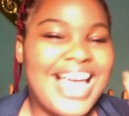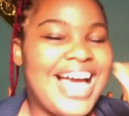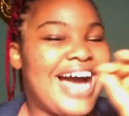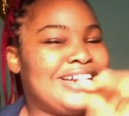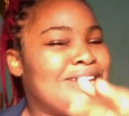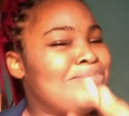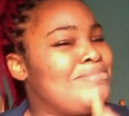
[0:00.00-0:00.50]

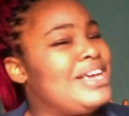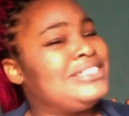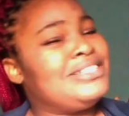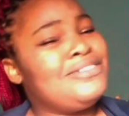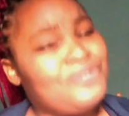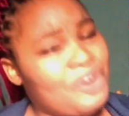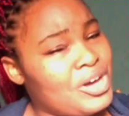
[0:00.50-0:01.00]
an
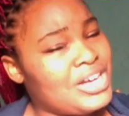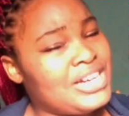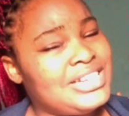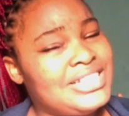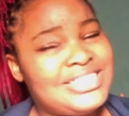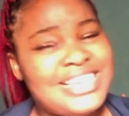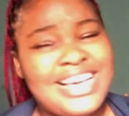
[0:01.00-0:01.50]
amazing
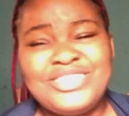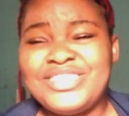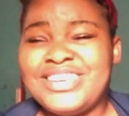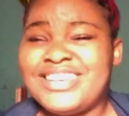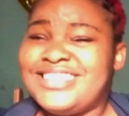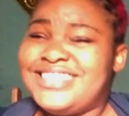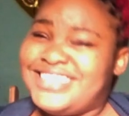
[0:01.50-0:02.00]
vocalist. As you
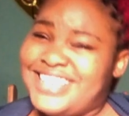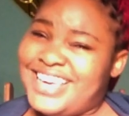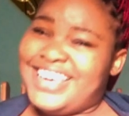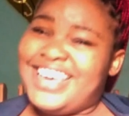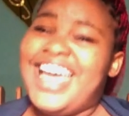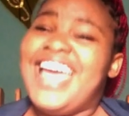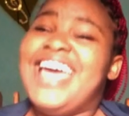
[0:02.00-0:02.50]
can
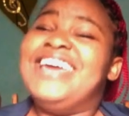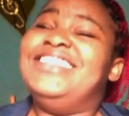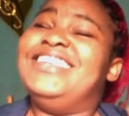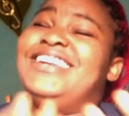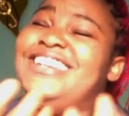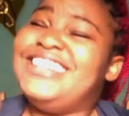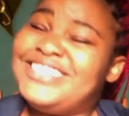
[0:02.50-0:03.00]
see, the
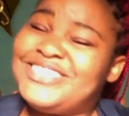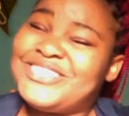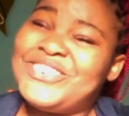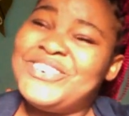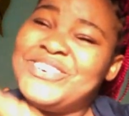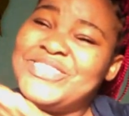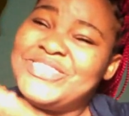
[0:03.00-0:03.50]
list
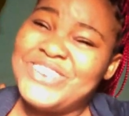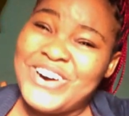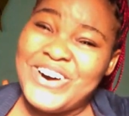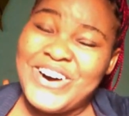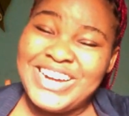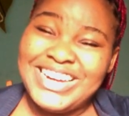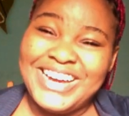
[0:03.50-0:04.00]
goes
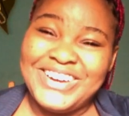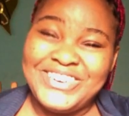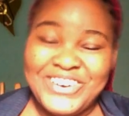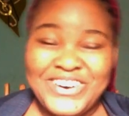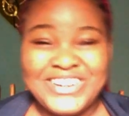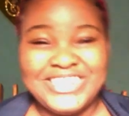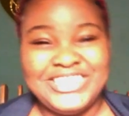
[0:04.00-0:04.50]
on and
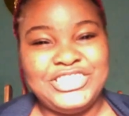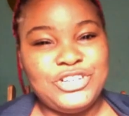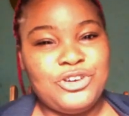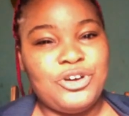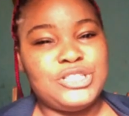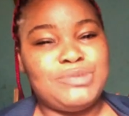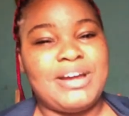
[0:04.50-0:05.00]
on. She
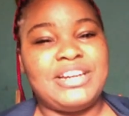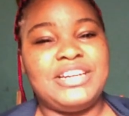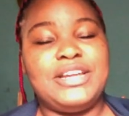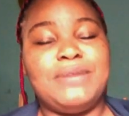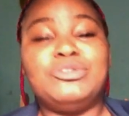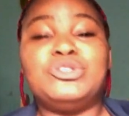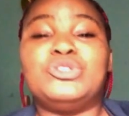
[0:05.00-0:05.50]
goes by the
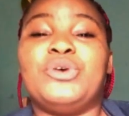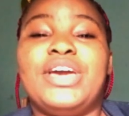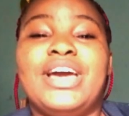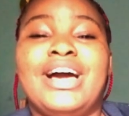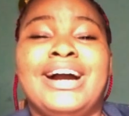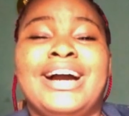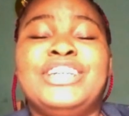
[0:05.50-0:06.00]
name
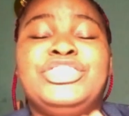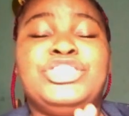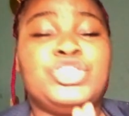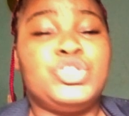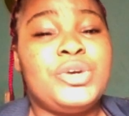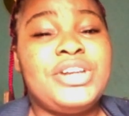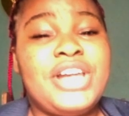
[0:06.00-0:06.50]
SoHyang and she's
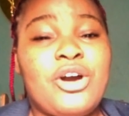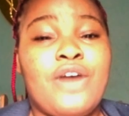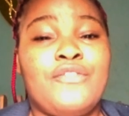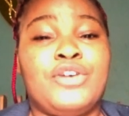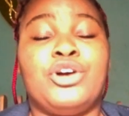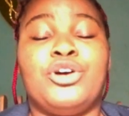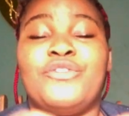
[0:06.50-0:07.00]
doing a
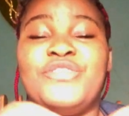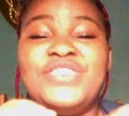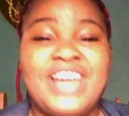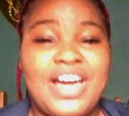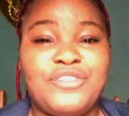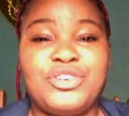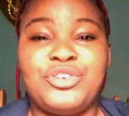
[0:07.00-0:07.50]
cover of
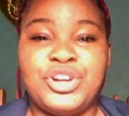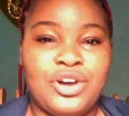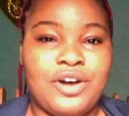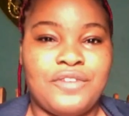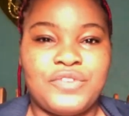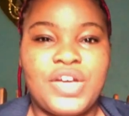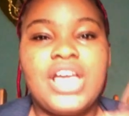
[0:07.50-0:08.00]
Never
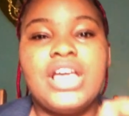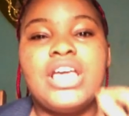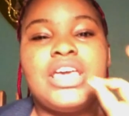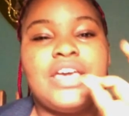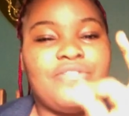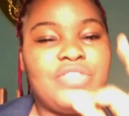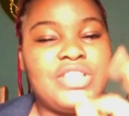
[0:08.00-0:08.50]
Enough.
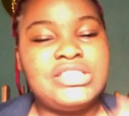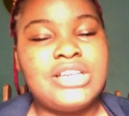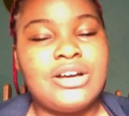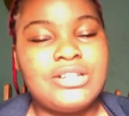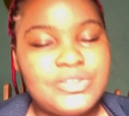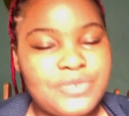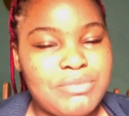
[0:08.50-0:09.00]
If this
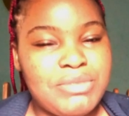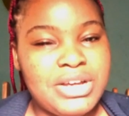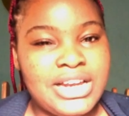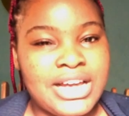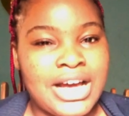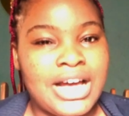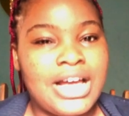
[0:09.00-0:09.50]
sounds
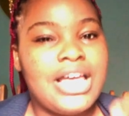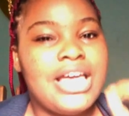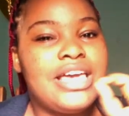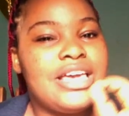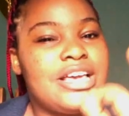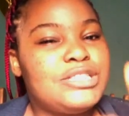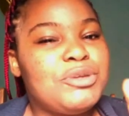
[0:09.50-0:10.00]
familiar,
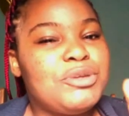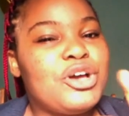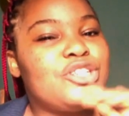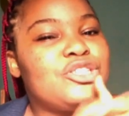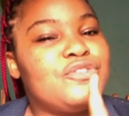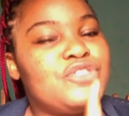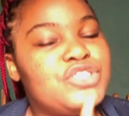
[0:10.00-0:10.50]
it's
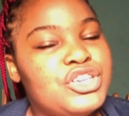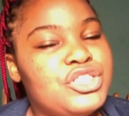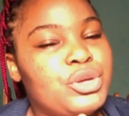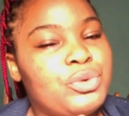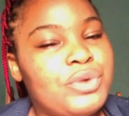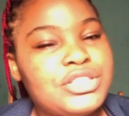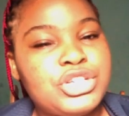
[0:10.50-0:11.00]
because you've seen The
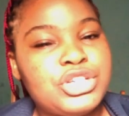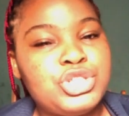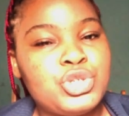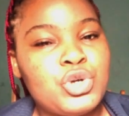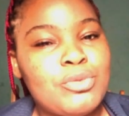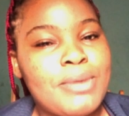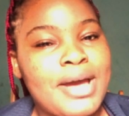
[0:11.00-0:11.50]
Greatest
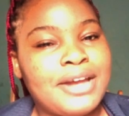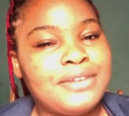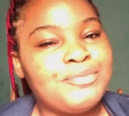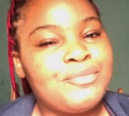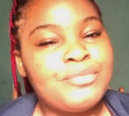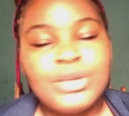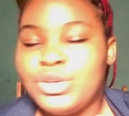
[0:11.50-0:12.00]
Showman.
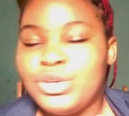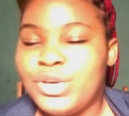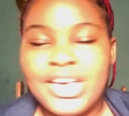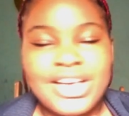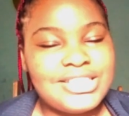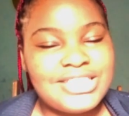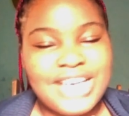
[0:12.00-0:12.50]
You
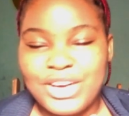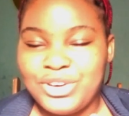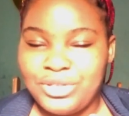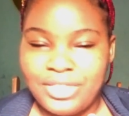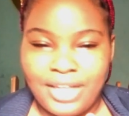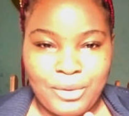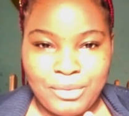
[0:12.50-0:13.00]
can't argue
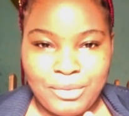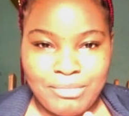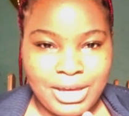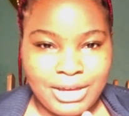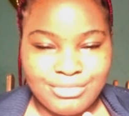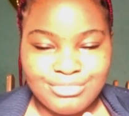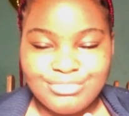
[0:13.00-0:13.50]
that with
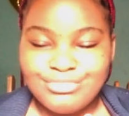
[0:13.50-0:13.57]
me.